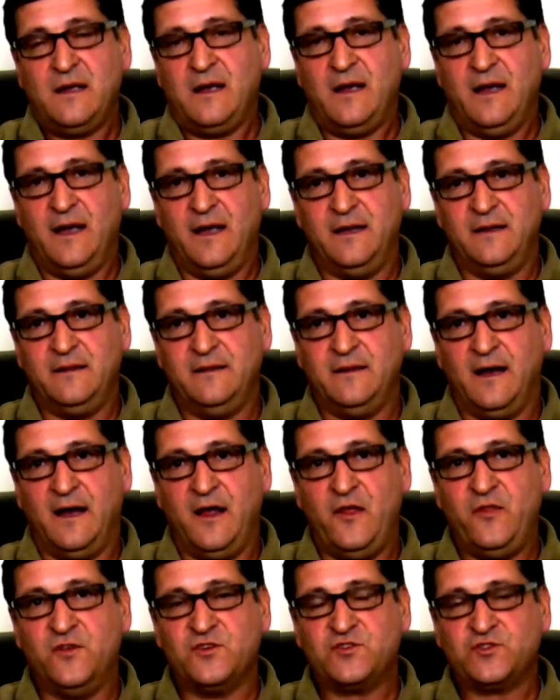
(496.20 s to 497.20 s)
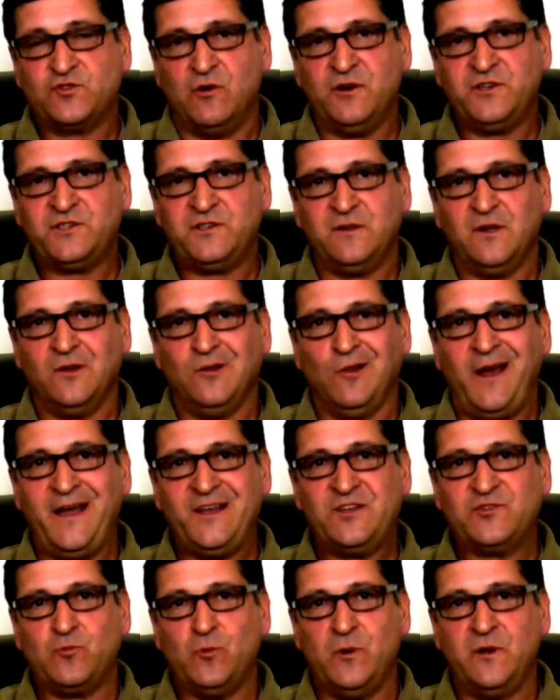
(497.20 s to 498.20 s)
And the source of the
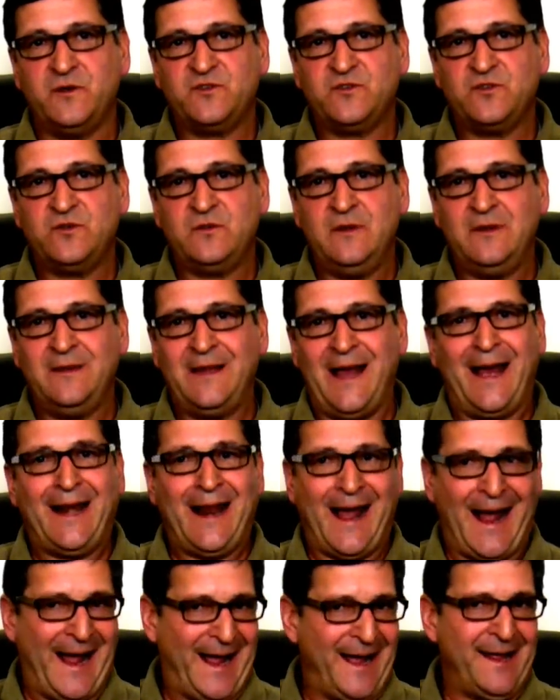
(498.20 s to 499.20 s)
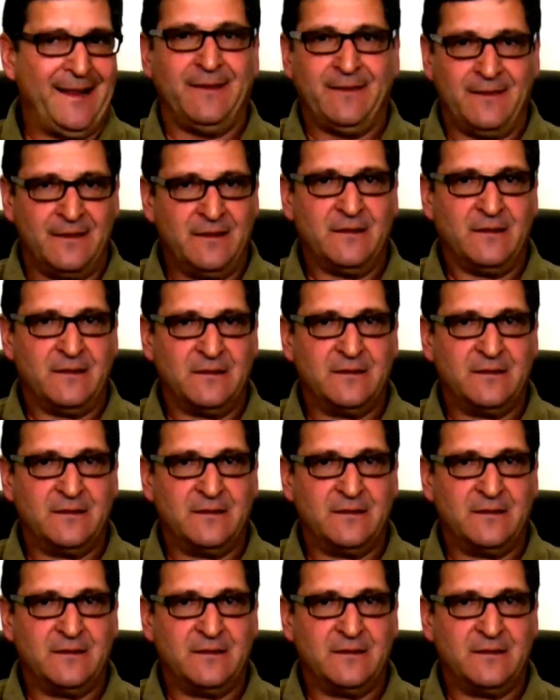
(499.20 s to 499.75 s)
lights was not on